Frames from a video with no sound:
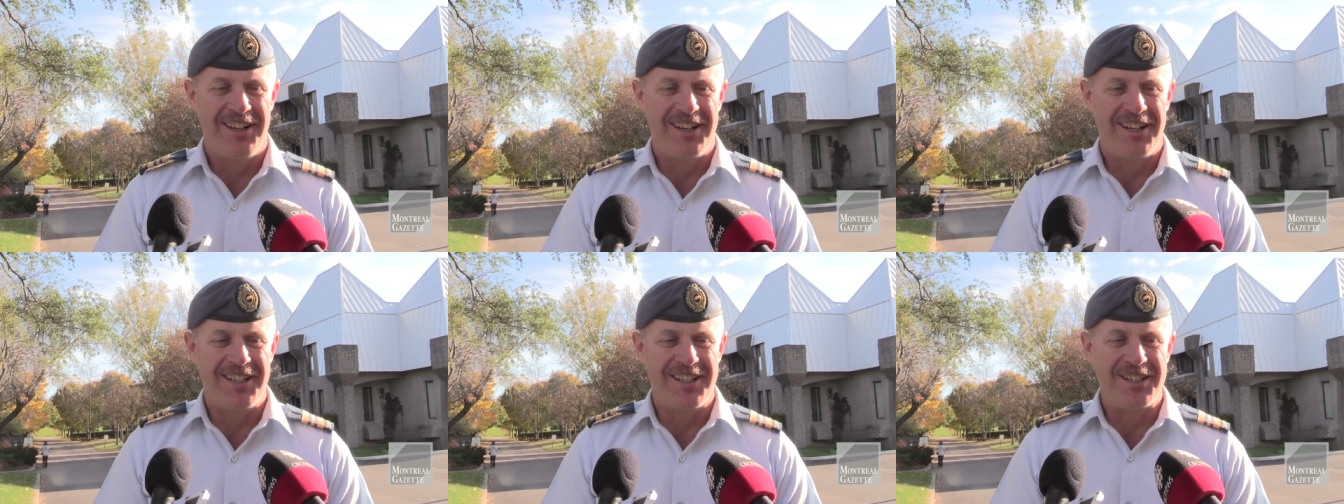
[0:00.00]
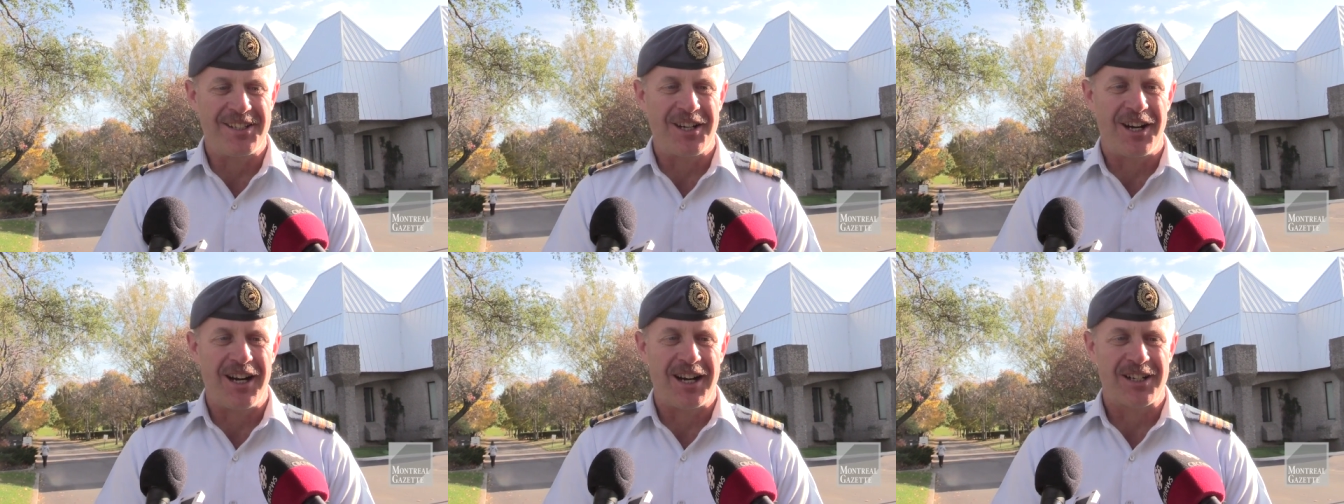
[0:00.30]
he
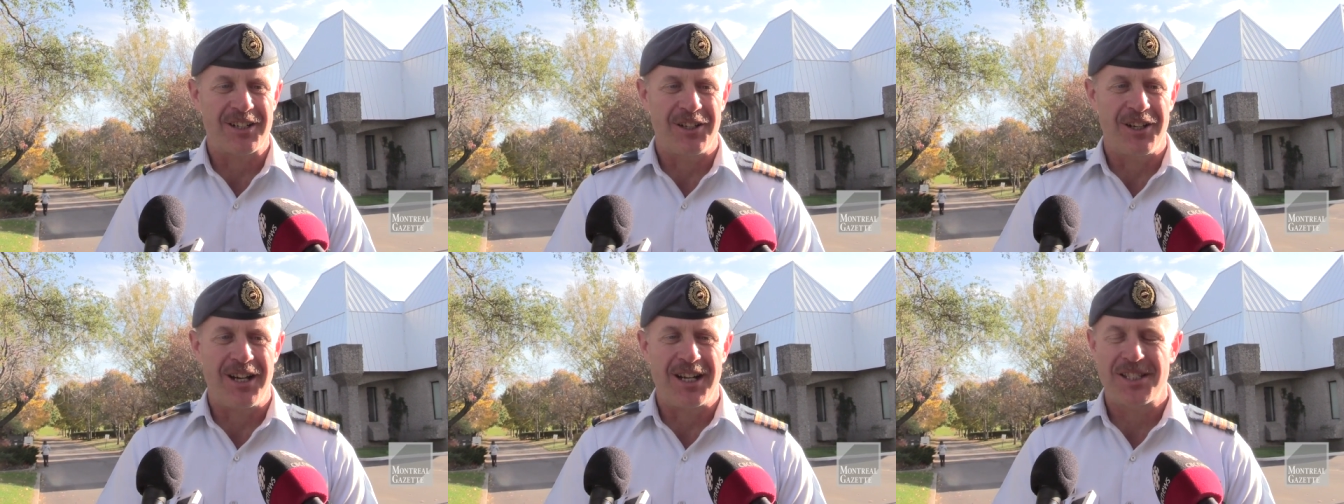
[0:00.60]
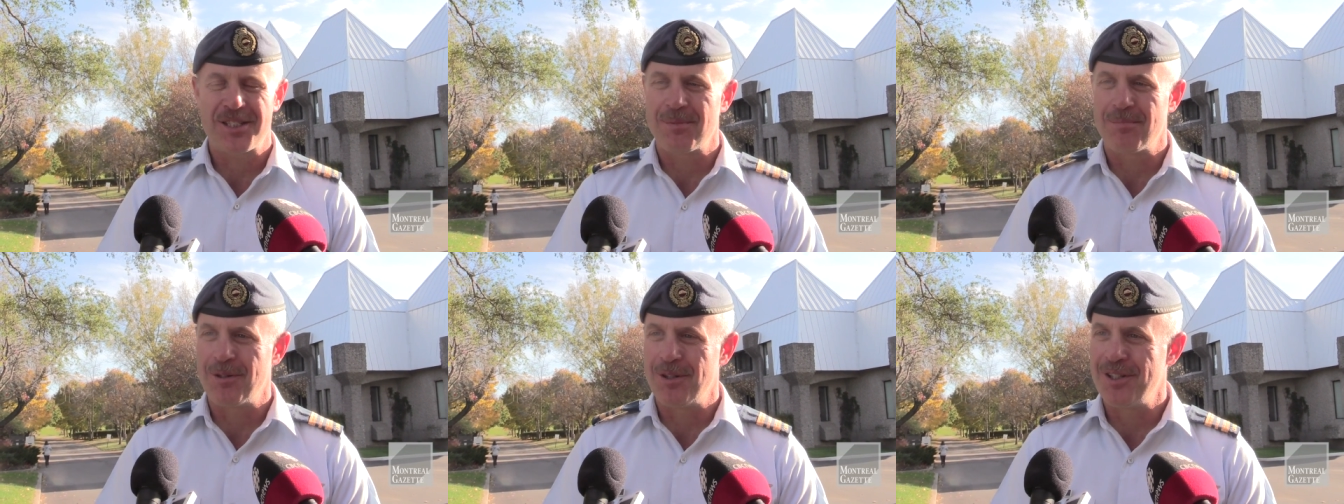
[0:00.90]
talked
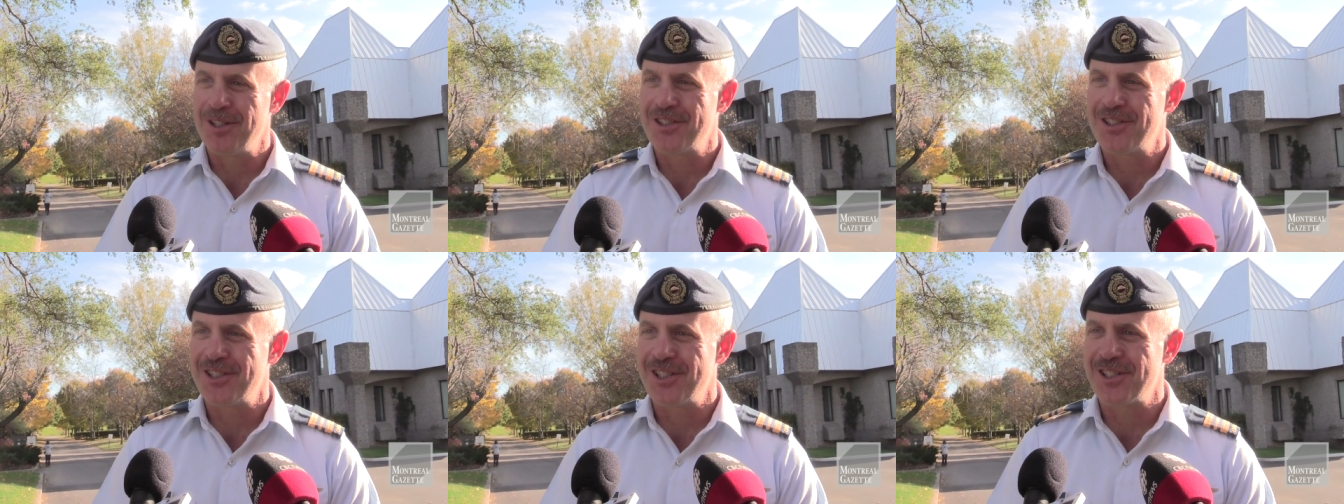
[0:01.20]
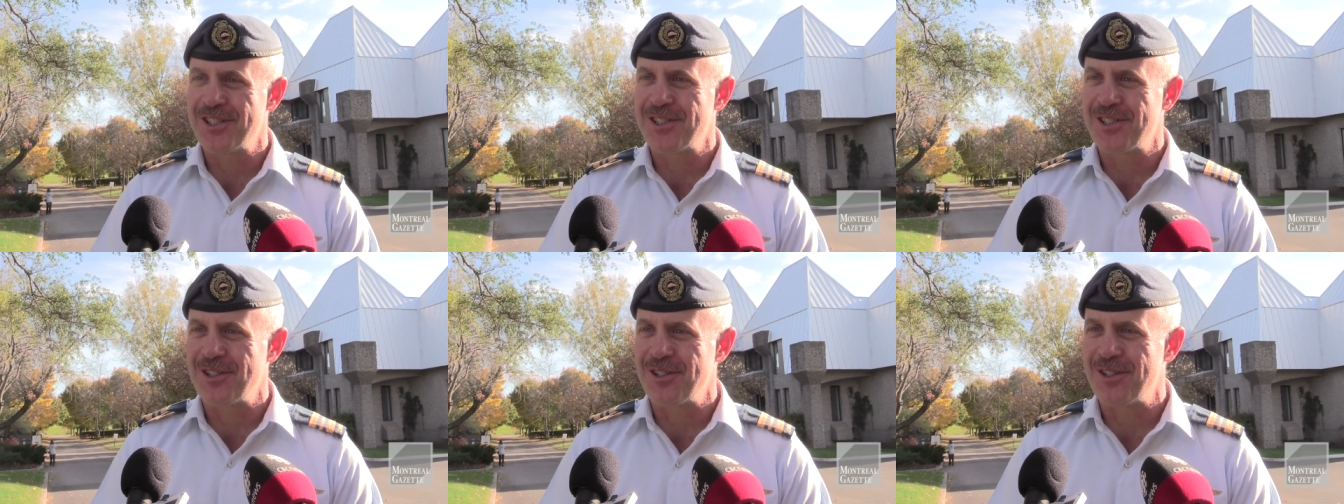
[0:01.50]
lots about his
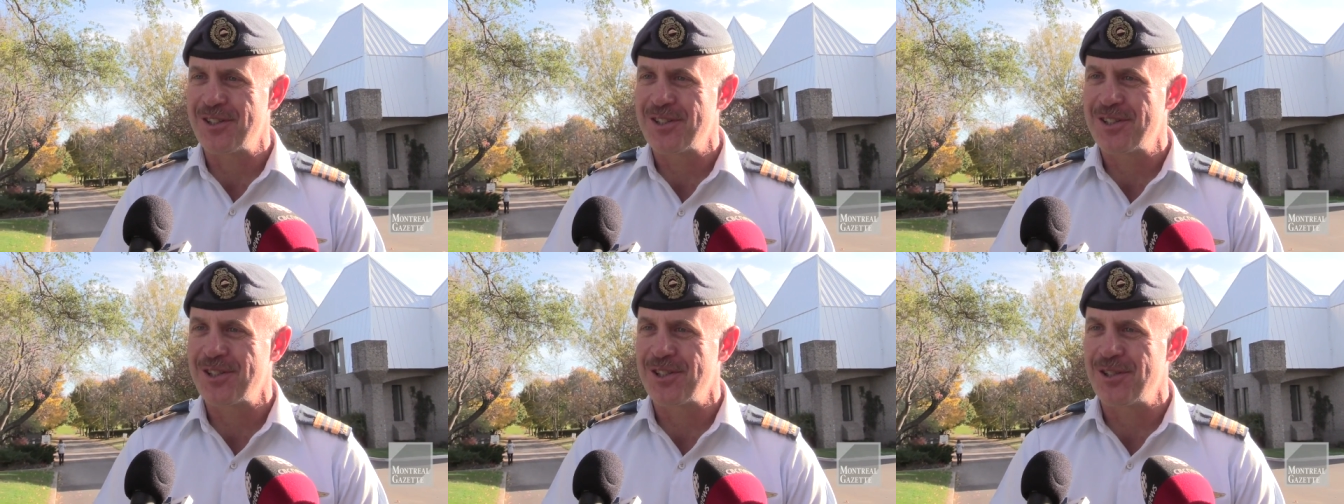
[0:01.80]
sisters